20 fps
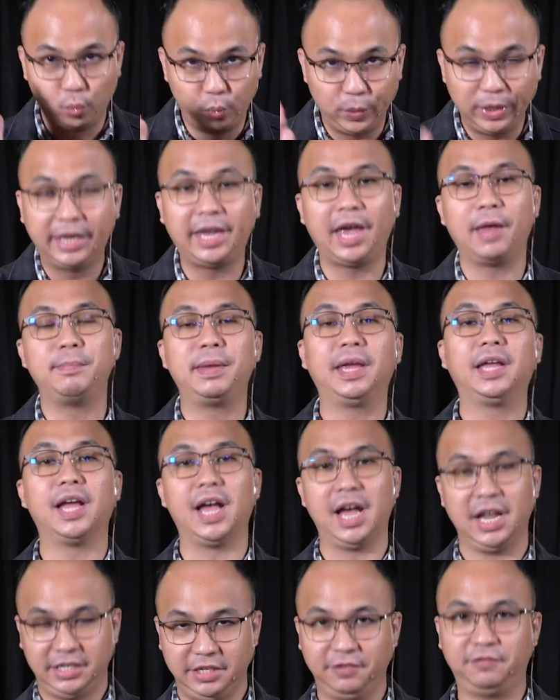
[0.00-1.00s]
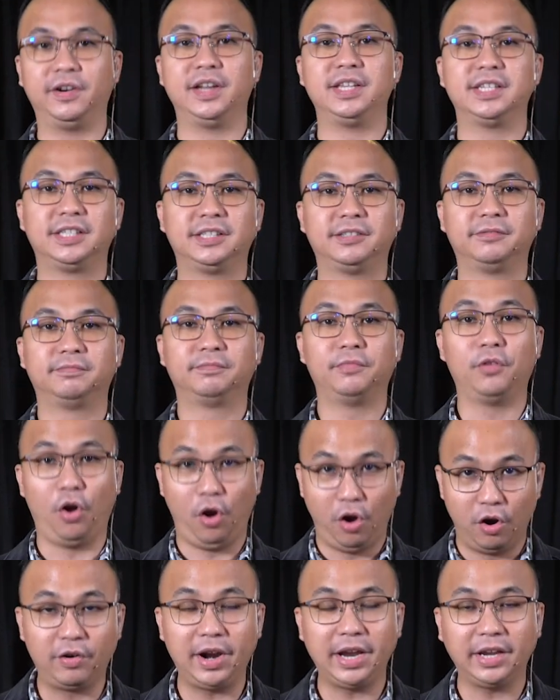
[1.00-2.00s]
we can make a difference.
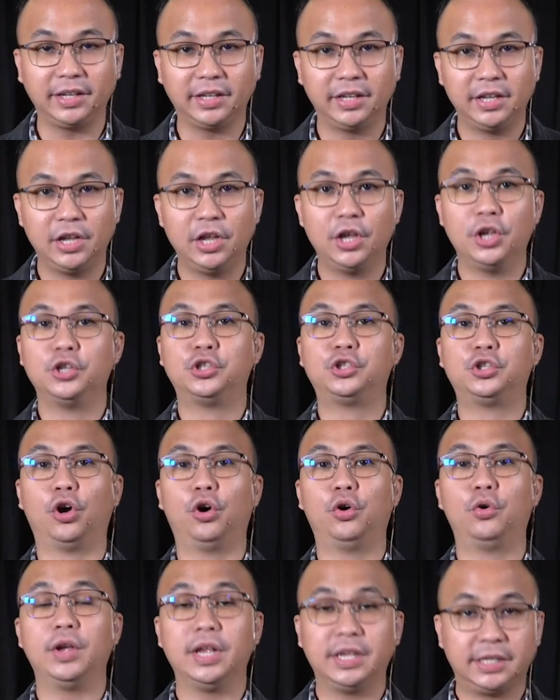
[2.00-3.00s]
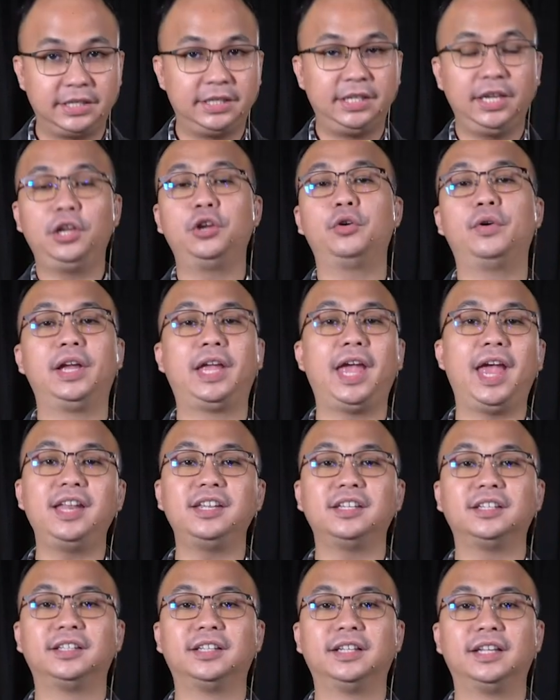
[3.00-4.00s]
All right? So see you
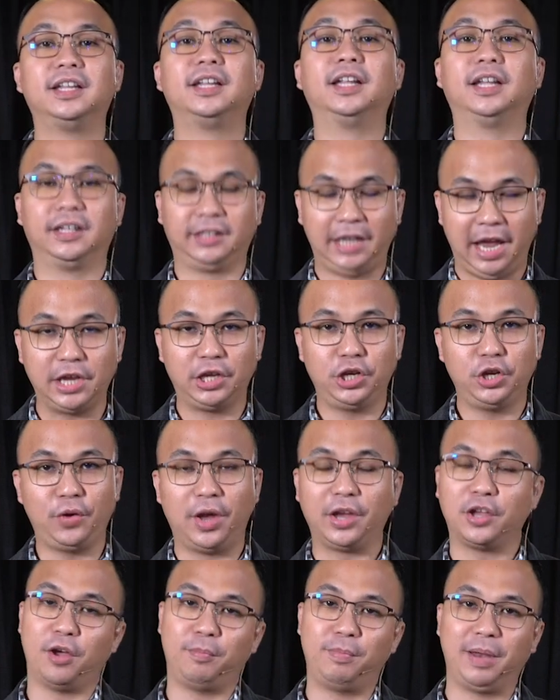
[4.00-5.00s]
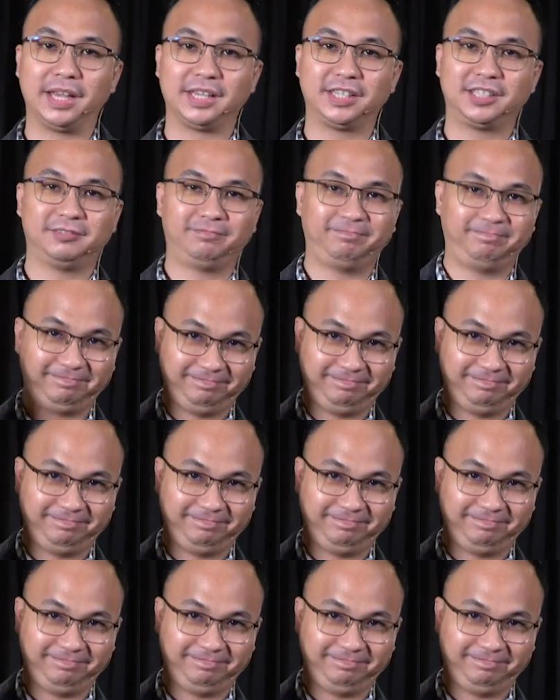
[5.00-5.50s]
again. Thank you and God bless.